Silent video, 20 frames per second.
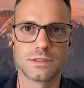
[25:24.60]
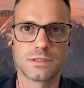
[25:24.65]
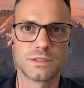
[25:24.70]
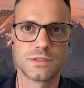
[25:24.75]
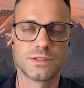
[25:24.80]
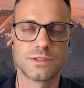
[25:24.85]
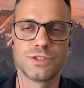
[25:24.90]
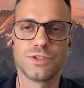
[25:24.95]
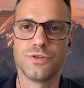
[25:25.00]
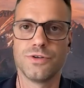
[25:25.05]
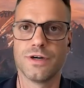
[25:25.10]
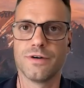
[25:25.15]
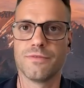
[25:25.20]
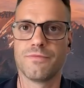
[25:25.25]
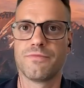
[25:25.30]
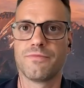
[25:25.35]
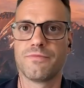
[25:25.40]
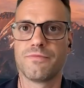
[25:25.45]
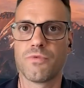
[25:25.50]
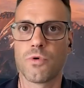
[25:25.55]
two to
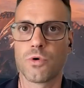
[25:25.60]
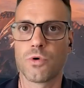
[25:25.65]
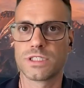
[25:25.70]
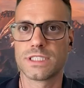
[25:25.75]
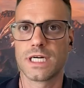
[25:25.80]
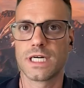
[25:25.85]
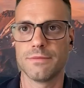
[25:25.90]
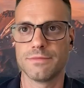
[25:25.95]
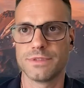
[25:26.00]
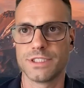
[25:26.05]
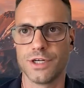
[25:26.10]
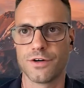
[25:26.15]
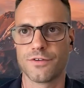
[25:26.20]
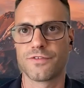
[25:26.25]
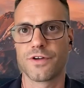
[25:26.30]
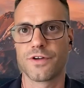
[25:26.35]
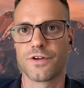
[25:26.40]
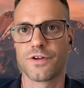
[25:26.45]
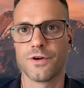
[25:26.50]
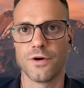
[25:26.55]
four times a year for
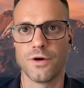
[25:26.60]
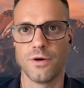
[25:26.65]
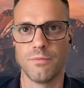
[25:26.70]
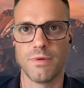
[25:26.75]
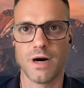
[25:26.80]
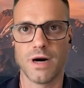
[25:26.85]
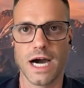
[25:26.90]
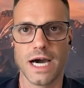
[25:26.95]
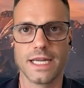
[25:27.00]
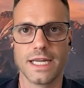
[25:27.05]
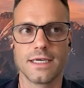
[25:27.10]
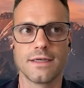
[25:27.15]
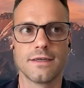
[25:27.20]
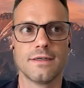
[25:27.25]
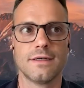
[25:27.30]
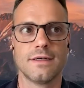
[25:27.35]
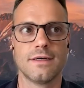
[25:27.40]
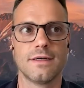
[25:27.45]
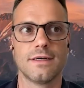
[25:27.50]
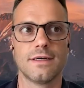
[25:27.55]
their own body.
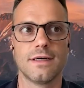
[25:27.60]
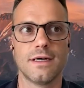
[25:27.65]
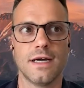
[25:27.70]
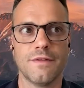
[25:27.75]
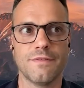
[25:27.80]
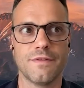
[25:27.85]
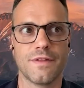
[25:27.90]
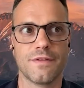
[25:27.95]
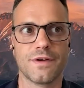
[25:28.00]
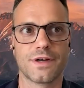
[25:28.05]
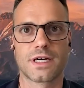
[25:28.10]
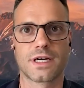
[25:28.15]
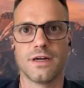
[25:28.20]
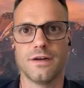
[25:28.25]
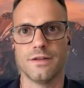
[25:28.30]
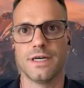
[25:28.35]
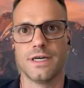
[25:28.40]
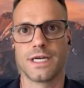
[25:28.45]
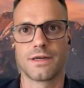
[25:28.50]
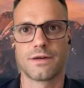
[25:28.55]
And then they're so kind of
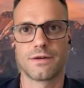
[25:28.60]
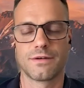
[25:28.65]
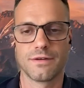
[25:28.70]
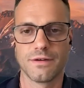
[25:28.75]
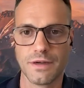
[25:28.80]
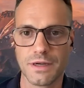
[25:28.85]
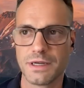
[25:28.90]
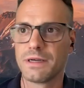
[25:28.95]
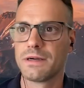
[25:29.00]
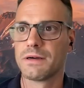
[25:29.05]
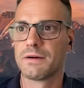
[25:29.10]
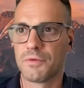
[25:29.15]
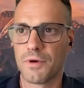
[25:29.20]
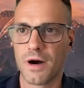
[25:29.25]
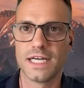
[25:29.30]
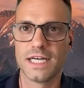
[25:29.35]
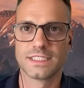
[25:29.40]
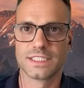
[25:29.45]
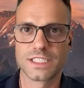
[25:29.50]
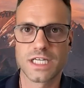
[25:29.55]
like, why
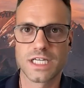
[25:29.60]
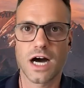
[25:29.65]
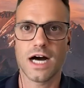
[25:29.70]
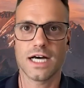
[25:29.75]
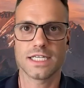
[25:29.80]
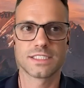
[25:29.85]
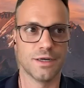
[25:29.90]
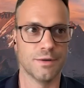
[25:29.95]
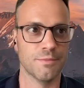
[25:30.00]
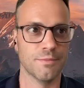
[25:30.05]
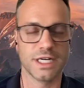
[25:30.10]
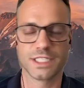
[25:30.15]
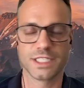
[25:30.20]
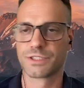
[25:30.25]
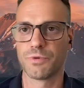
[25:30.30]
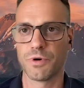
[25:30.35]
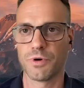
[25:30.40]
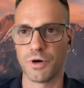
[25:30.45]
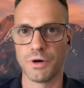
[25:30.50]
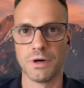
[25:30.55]
does this cost so much?
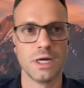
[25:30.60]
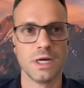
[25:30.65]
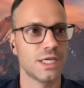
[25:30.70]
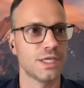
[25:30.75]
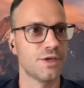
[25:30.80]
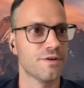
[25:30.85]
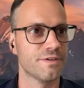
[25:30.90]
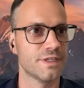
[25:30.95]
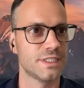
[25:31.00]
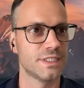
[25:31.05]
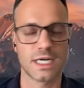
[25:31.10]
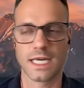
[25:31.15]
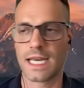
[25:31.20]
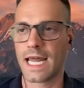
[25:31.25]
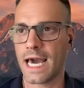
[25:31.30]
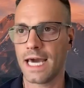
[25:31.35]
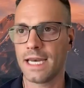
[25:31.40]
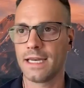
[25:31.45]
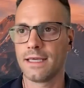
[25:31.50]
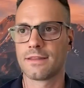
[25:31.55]
Well, you haven't done
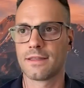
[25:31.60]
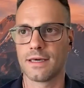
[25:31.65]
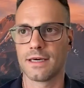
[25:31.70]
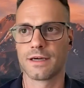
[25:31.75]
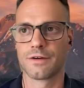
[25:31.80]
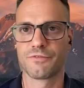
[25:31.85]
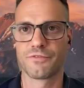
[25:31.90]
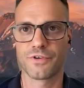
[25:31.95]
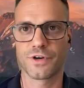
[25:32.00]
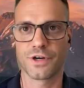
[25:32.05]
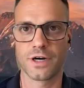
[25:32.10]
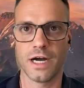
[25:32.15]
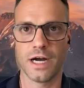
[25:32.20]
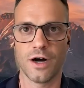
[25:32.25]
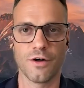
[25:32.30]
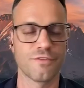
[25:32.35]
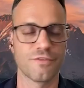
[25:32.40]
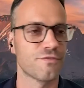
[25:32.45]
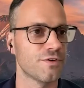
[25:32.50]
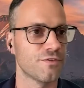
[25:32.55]
anything for your
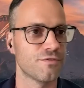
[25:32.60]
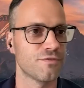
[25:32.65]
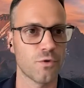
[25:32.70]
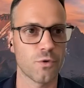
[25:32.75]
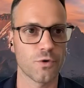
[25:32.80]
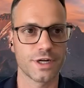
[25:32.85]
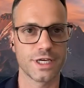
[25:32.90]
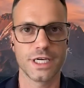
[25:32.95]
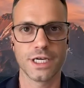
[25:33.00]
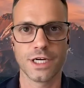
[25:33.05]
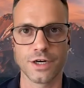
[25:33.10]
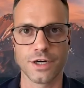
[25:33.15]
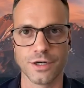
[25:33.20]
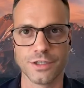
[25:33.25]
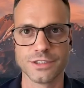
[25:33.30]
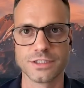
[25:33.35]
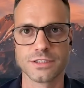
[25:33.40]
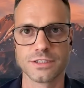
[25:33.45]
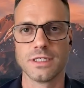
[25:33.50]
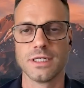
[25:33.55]
health for four
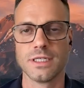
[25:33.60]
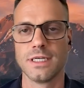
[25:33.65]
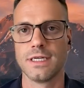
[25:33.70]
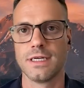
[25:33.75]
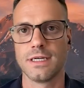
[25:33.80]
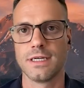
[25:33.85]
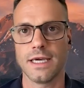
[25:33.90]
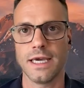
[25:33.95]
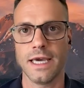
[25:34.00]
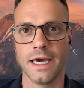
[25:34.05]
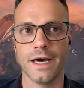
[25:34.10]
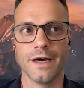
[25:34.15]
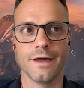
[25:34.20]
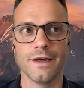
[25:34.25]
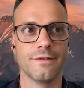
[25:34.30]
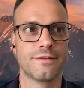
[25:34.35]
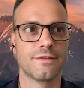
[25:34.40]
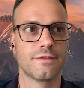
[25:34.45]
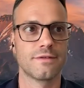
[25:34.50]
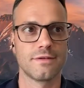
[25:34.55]
years.
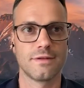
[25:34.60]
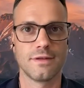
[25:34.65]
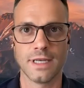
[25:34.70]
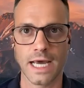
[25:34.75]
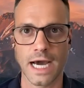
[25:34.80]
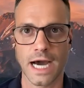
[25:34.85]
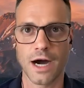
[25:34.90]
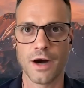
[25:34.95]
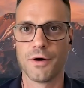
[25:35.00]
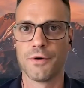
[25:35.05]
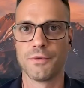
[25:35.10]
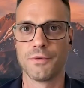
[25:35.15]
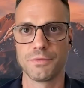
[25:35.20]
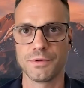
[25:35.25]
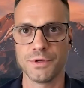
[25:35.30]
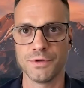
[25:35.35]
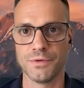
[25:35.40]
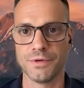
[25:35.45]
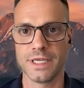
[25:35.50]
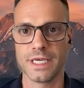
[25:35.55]
And now
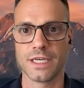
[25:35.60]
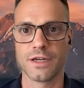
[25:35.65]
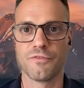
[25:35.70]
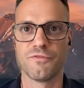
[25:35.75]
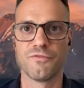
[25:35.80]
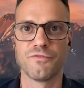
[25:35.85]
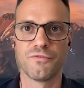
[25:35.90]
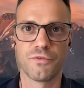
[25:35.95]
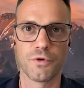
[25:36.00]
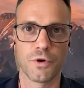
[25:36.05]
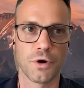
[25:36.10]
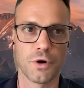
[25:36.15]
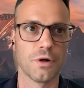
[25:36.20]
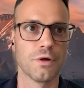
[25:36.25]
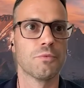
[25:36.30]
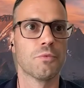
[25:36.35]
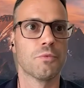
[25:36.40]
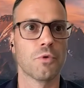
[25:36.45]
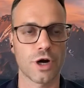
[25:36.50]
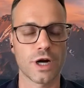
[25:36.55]
you need a full
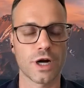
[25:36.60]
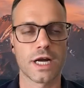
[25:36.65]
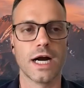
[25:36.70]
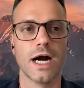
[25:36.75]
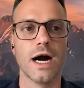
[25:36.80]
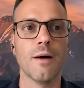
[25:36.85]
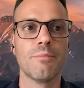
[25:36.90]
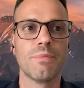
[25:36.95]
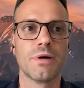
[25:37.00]
workup